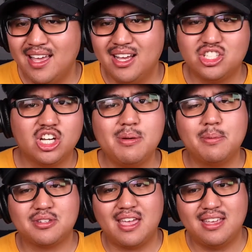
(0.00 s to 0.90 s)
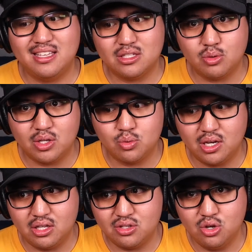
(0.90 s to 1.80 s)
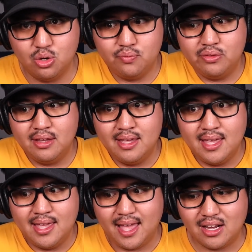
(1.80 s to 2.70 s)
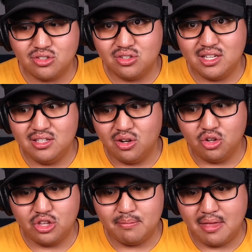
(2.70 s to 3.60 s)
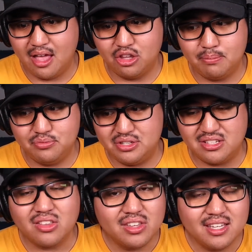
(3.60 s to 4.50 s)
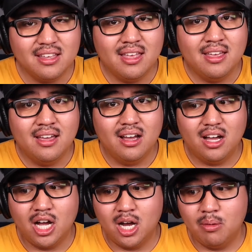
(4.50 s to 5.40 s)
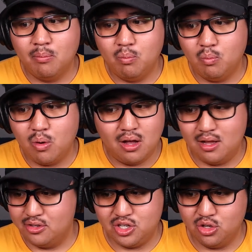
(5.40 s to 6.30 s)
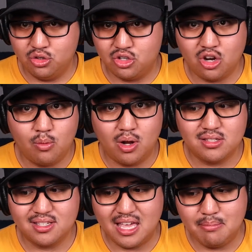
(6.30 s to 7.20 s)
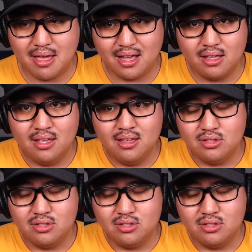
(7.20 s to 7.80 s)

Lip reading: Jacoby Brissett in 2022 actually held up decently until Deshaun Watson came back.